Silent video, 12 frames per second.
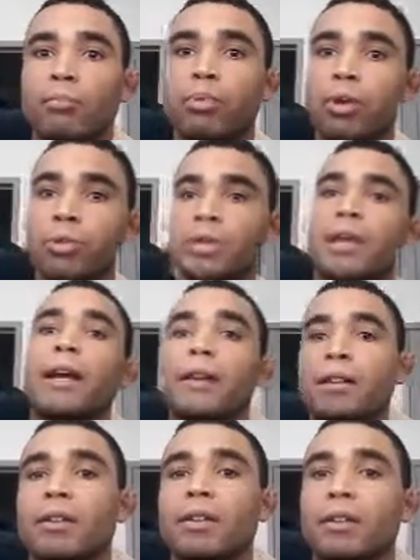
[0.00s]
push
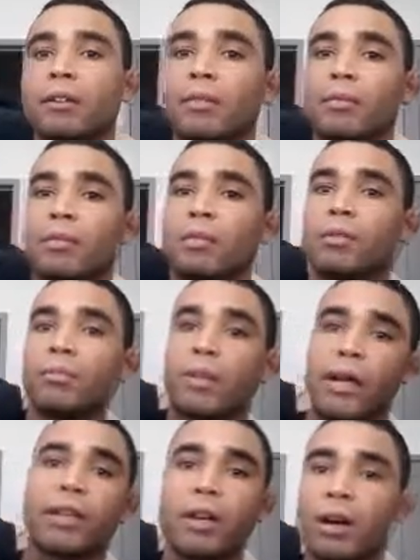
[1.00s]
that,
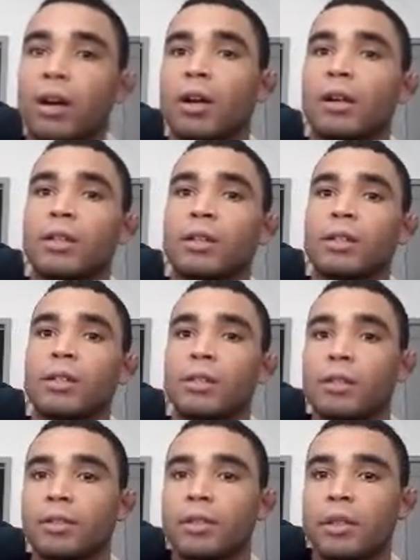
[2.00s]
break the guard.
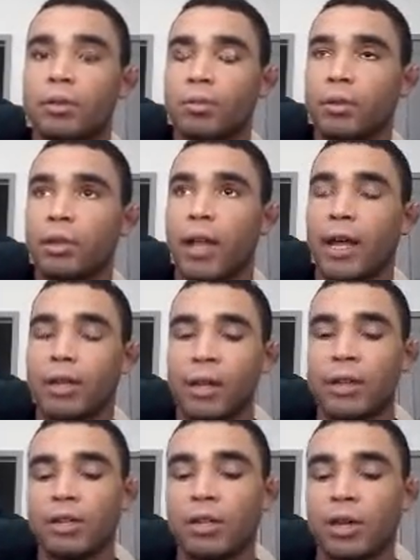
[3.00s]
Like,
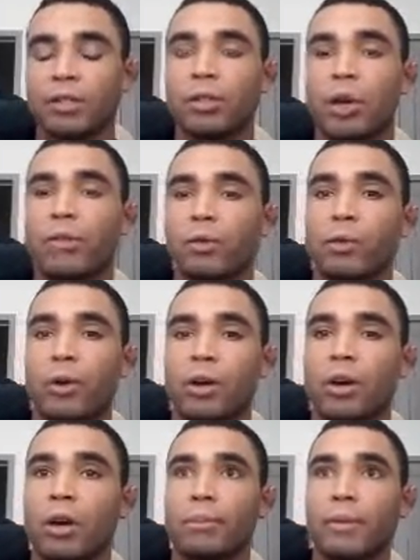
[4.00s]
I still have the one
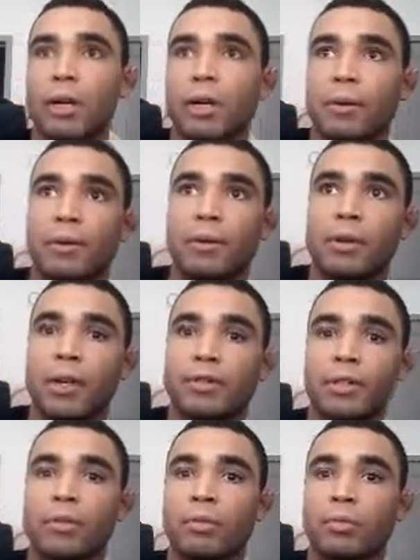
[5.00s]
arm. I
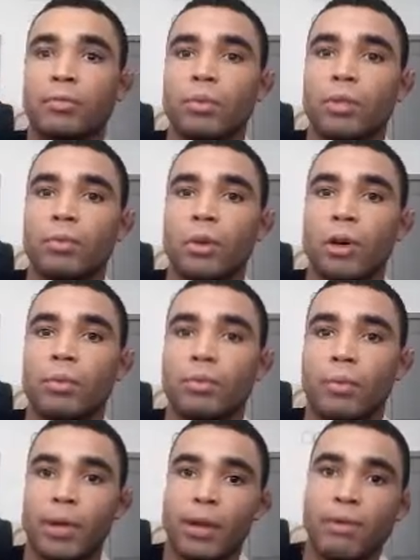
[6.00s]
still have the one arm
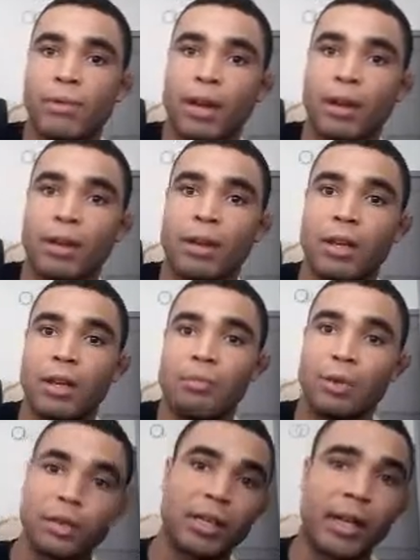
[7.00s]
with my left hand.
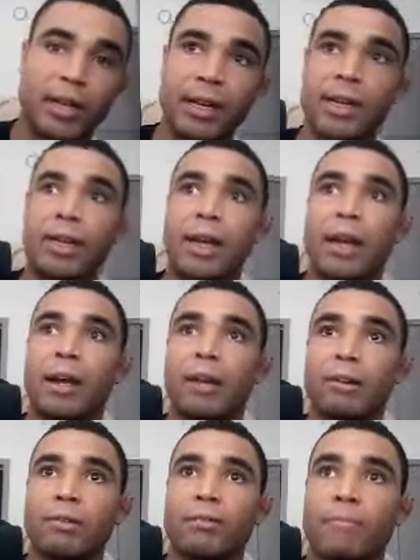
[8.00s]
Push that knee
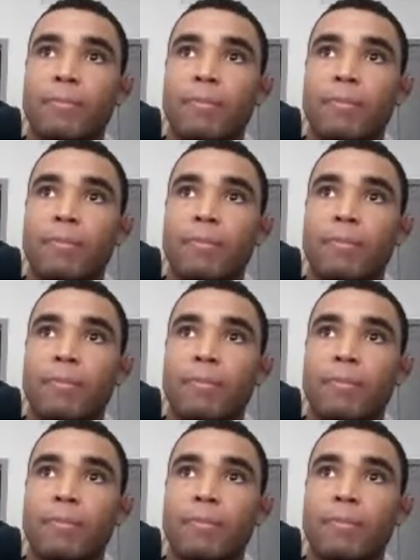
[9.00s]
down.